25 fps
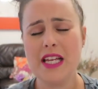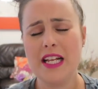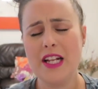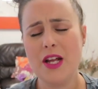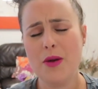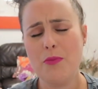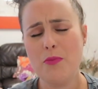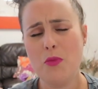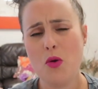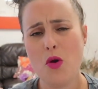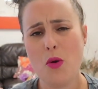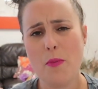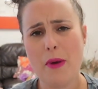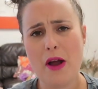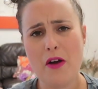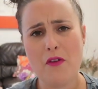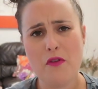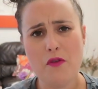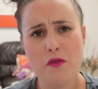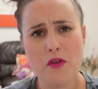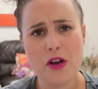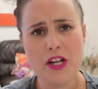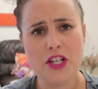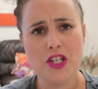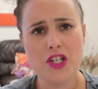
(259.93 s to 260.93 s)
they learn more about
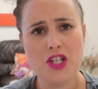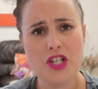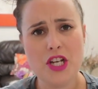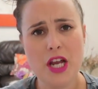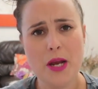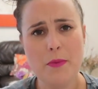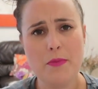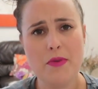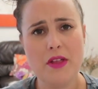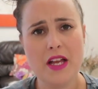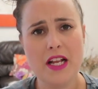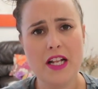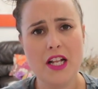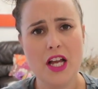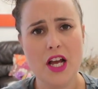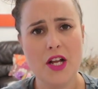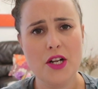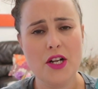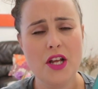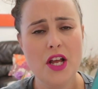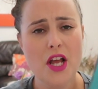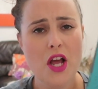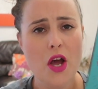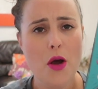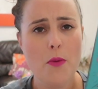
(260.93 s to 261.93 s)
friendship, they
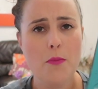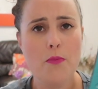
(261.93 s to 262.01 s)
learn